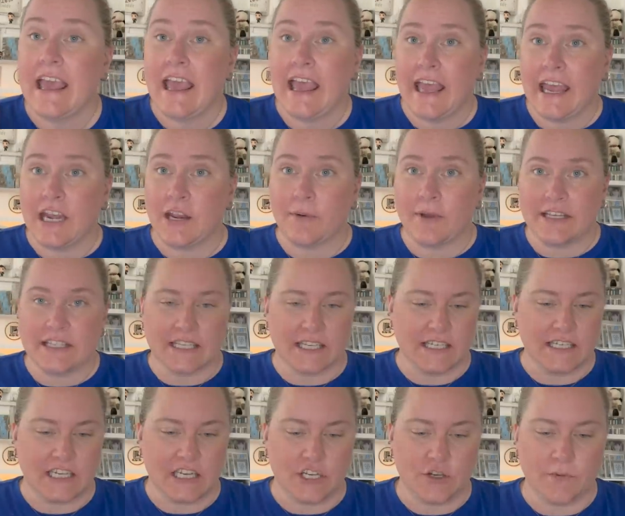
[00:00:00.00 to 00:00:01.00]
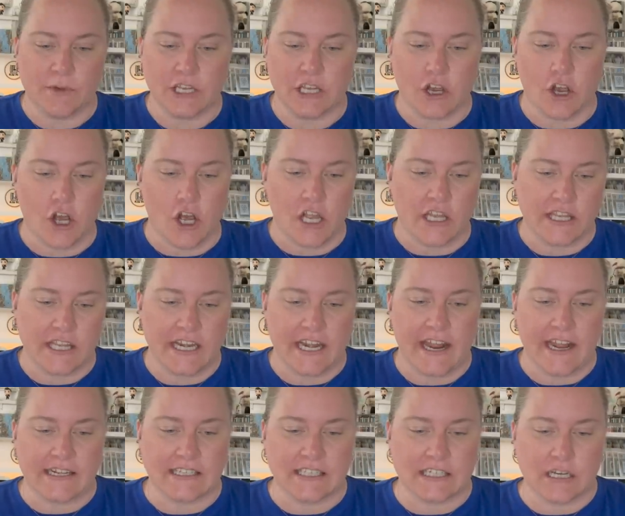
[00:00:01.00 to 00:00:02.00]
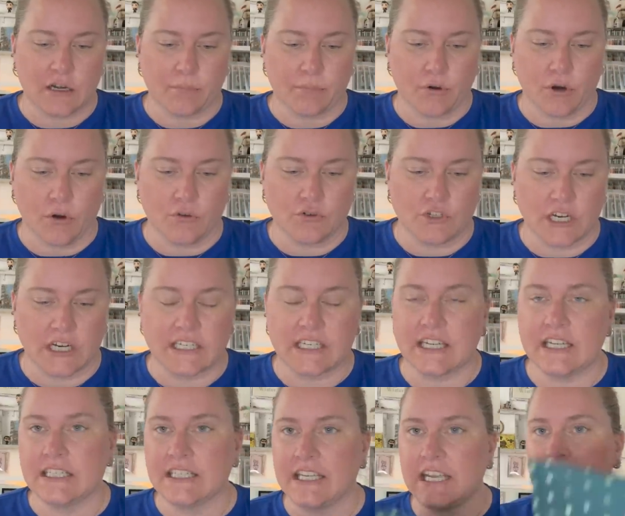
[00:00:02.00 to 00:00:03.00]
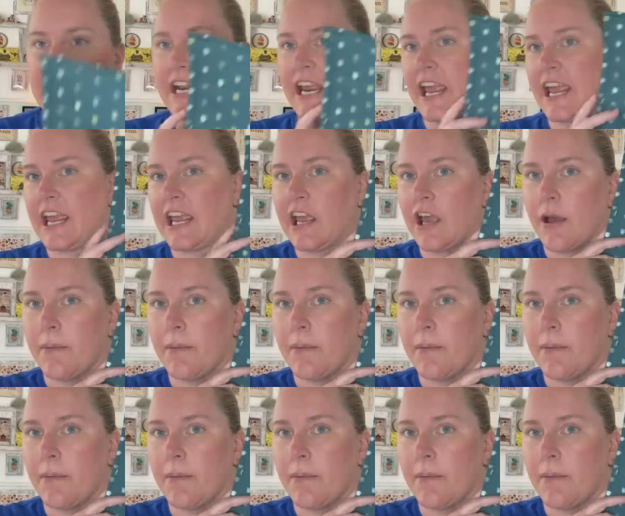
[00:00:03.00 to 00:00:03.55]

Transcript: anyways, continuing on, the next project is in a